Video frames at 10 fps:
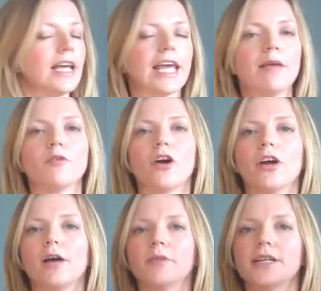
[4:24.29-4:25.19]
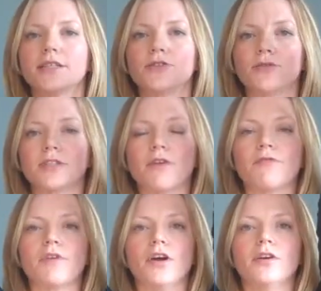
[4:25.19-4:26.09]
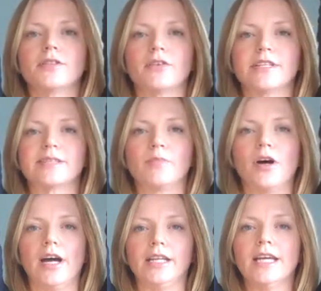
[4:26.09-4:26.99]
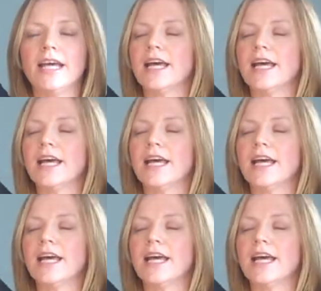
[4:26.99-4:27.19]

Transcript: Keep growing up nice and tall, so focus on the spine,